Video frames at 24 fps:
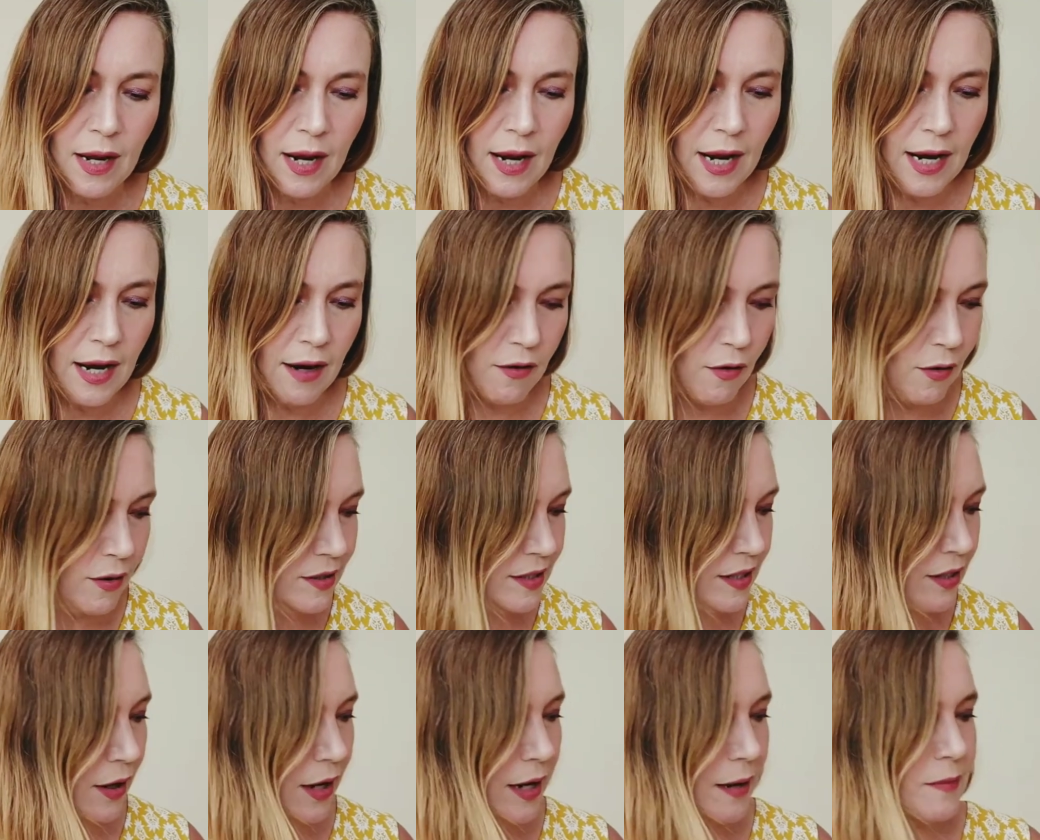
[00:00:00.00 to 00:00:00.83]
And of course,
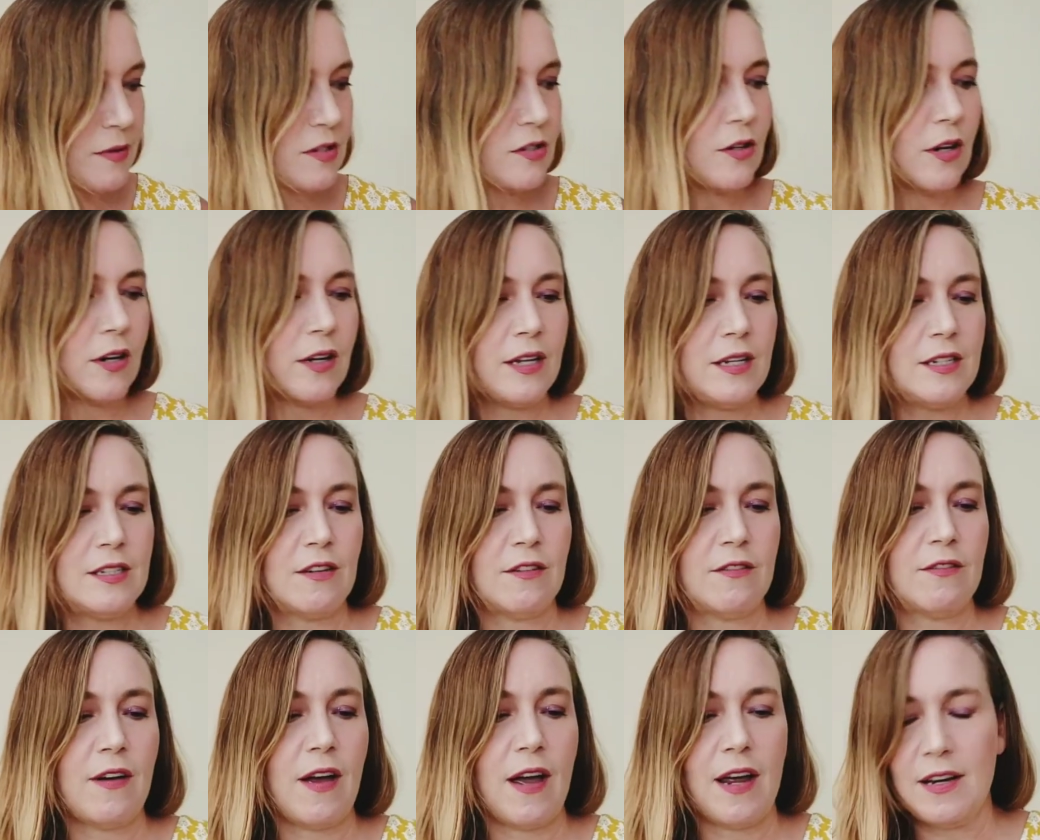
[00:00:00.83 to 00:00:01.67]
here I am struggling to
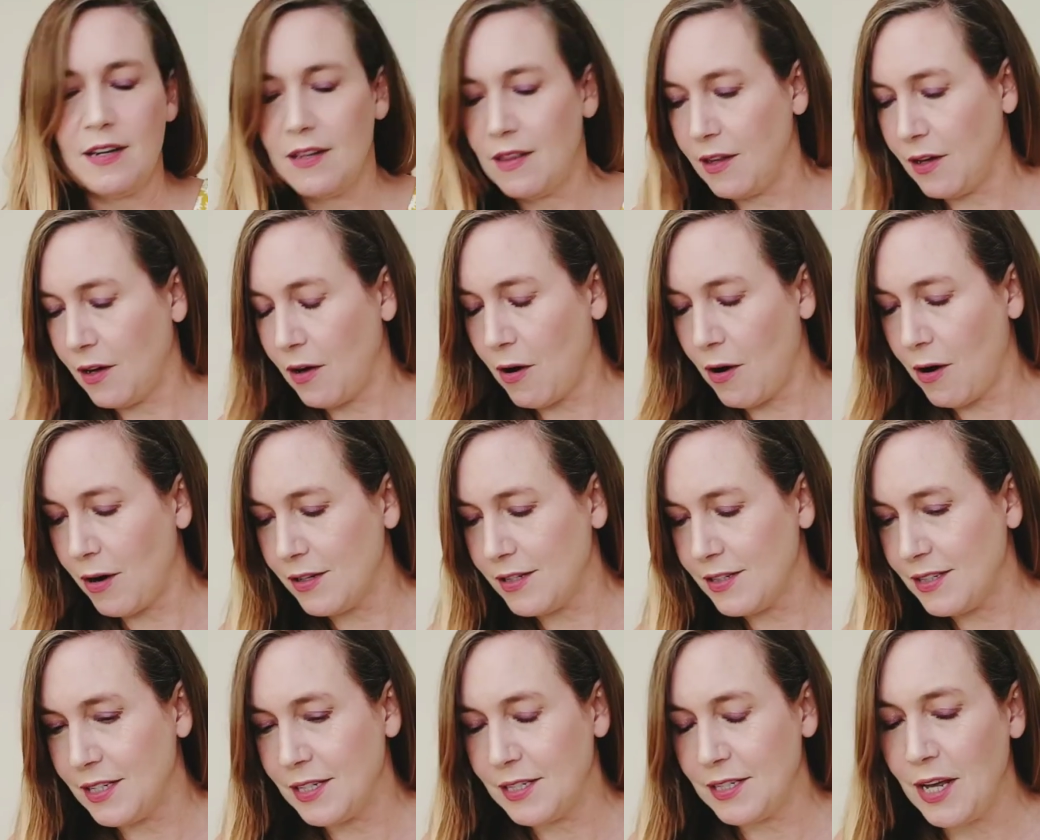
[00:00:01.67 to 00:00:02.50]
find the
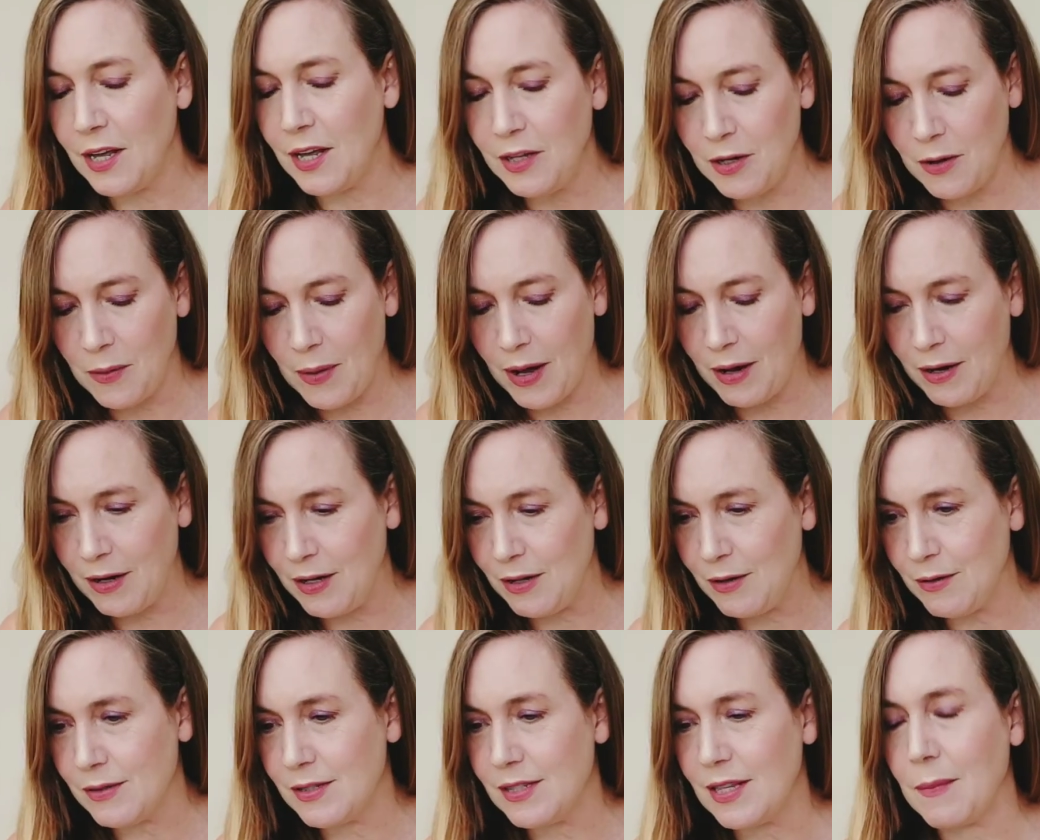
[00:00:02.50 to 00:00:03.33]
cards that tell you how to use
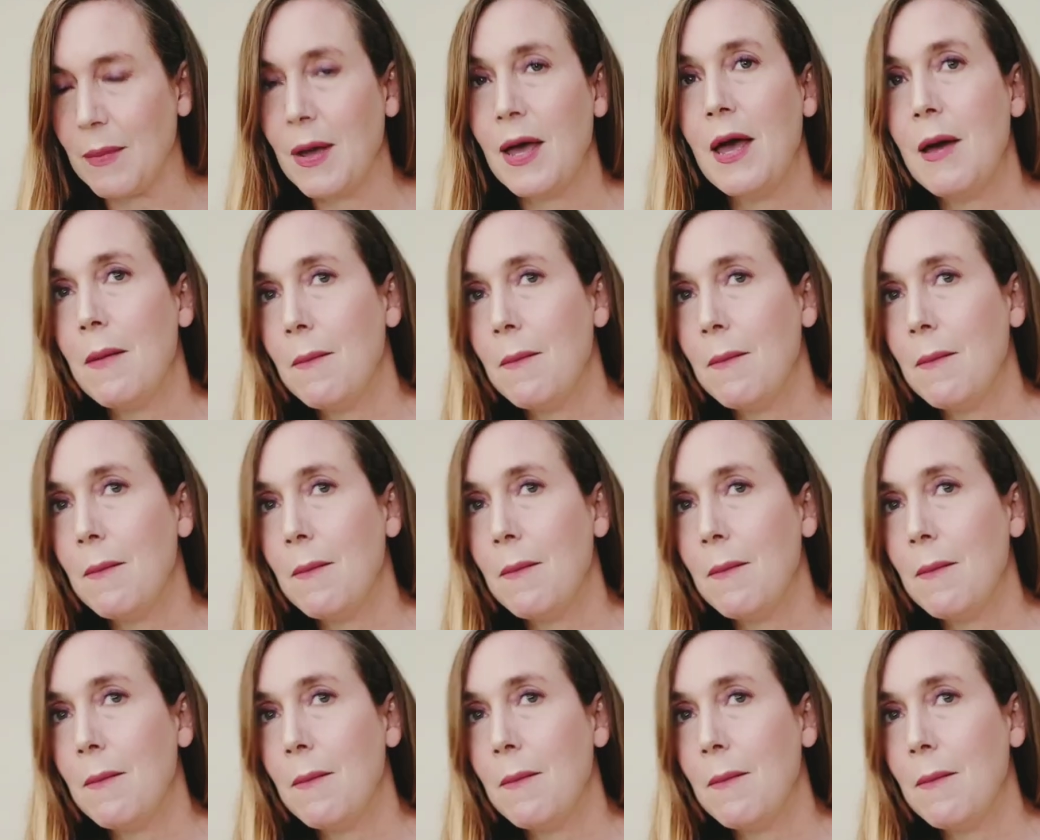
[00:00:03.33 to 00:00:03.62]
them,